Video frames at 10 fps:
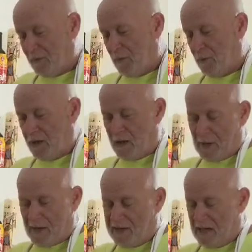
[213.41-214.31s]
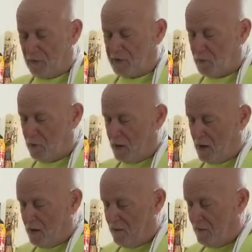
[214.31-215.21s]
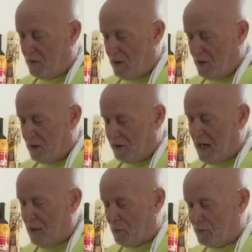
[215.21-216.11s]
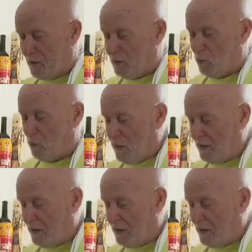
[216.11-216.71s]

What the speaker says: I'm going to put in about a tablespoon of capers.